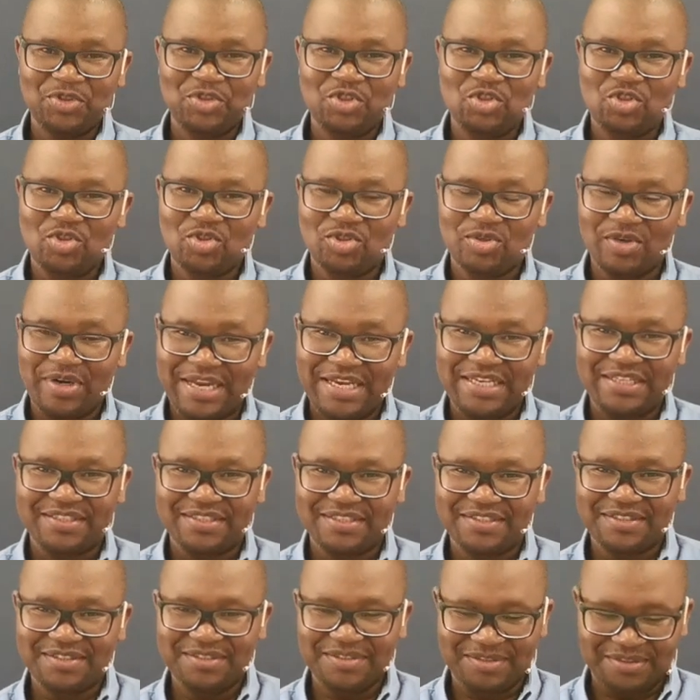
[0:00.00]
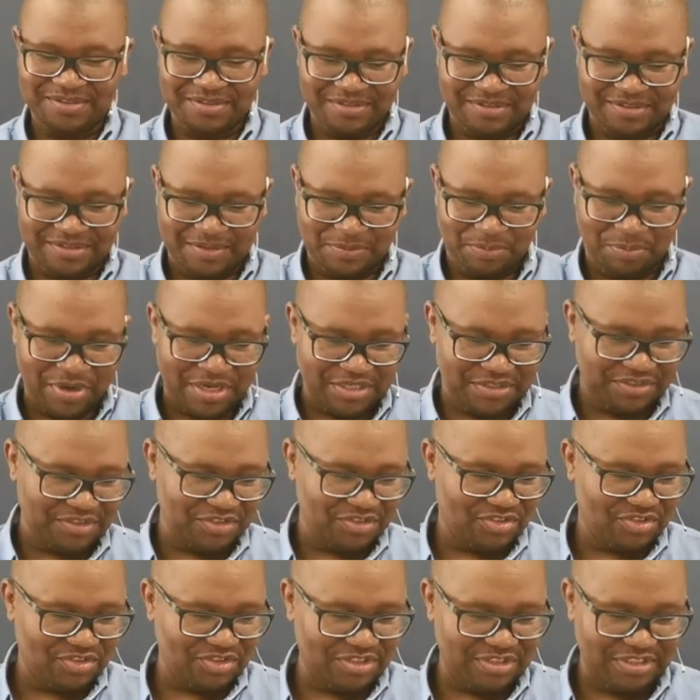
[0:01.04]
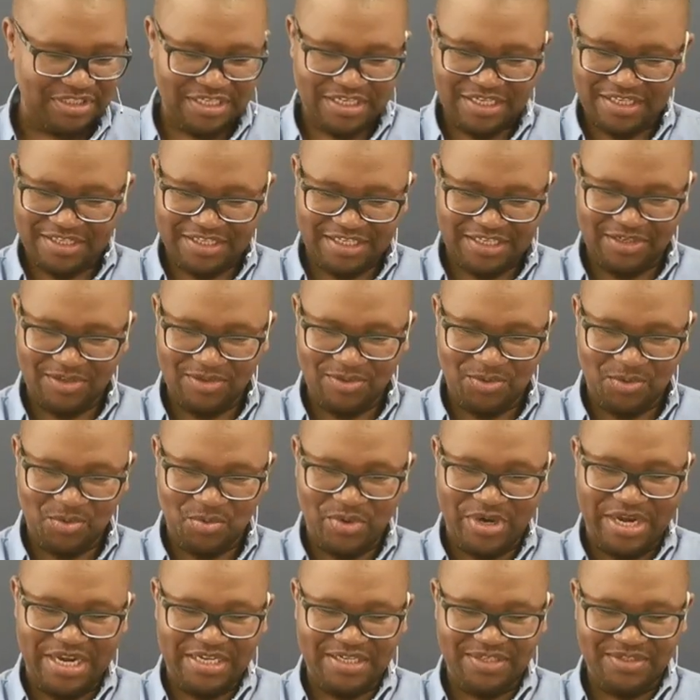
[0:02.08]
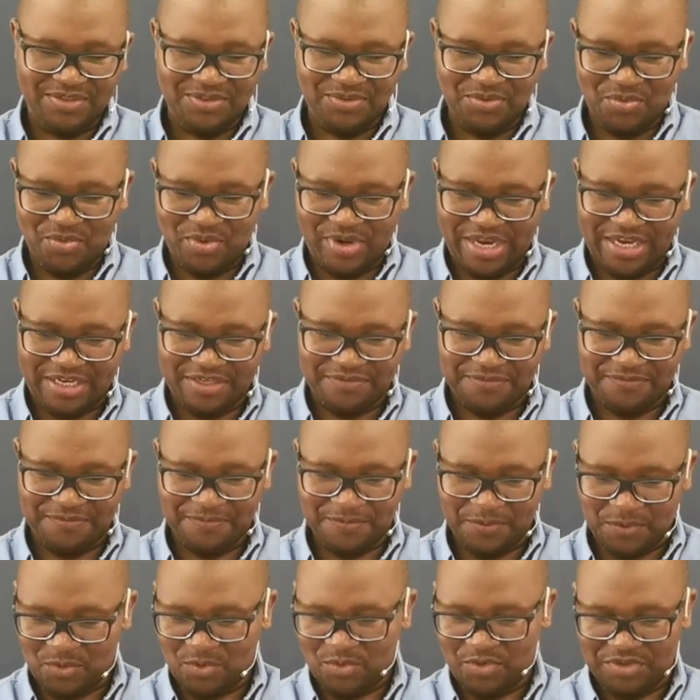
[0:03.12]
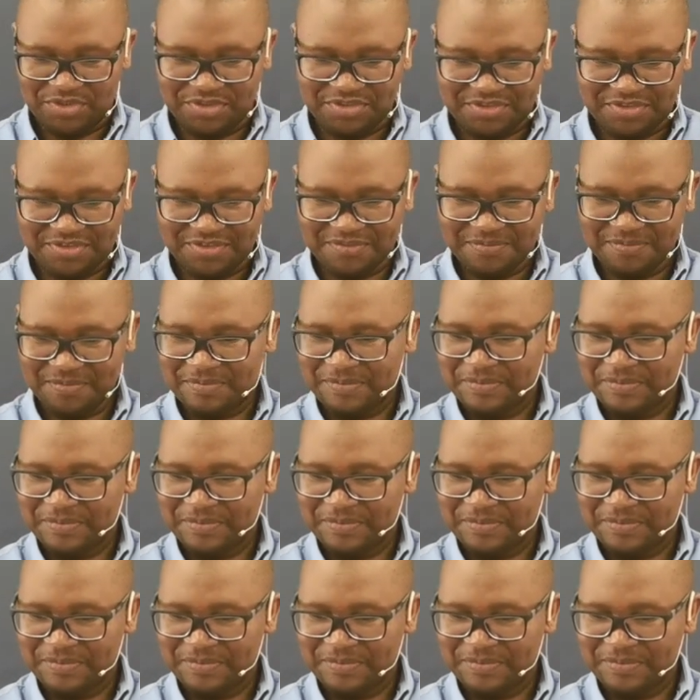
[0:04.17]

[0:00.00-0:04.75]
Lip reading: straight to the passage that Lorraine read for us.